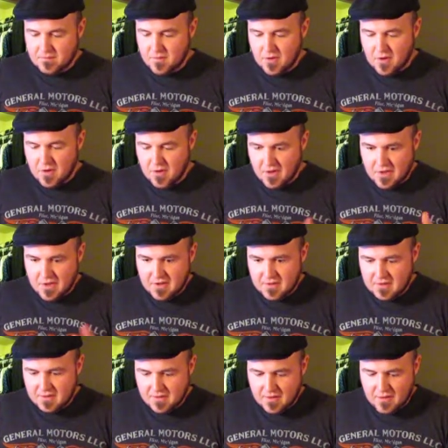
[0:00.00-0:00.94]

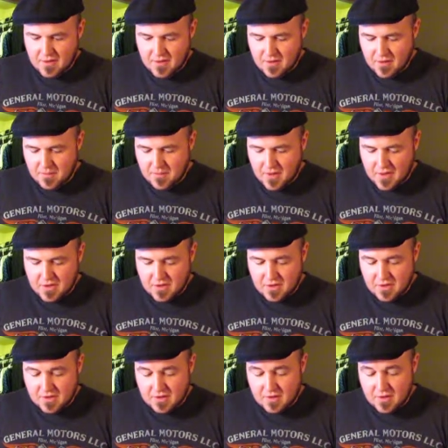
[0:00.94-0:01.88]
grease. I mean,
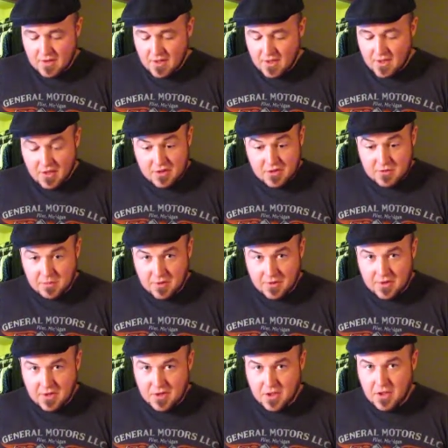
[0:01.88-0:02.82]
it's what
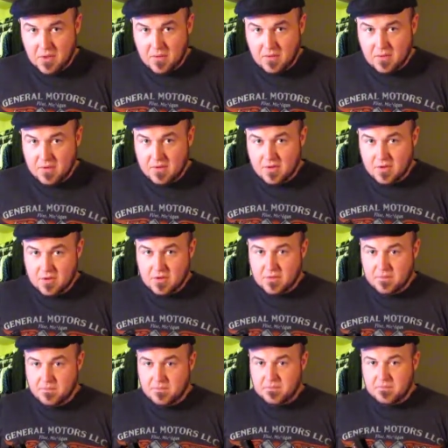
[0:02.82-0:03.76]
they do. There's
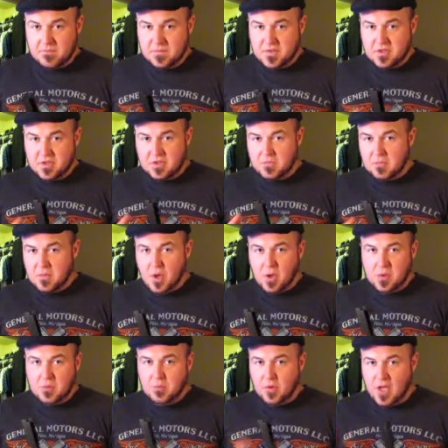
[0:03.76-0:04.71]

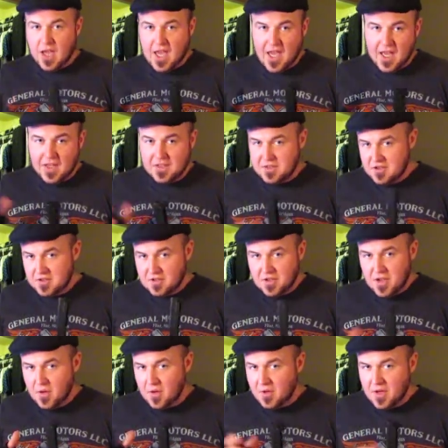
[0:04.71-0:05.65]
smoke blasts
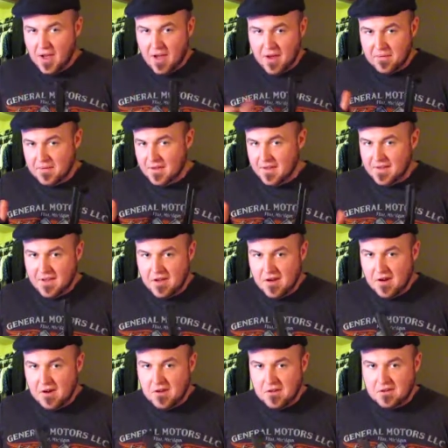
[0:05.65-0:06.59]
going off in
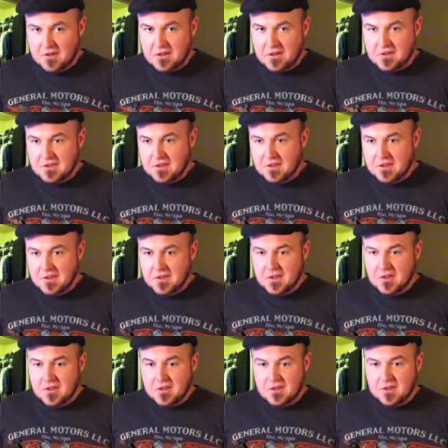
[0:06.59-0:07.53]
there, and
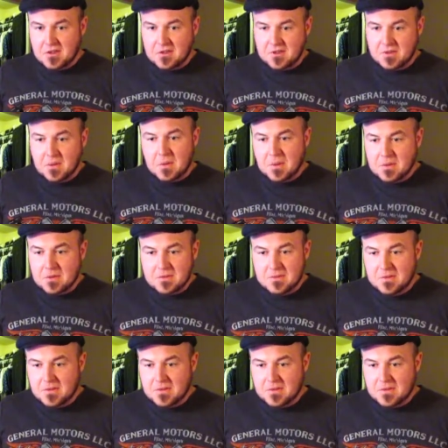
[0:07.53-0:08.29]
there's old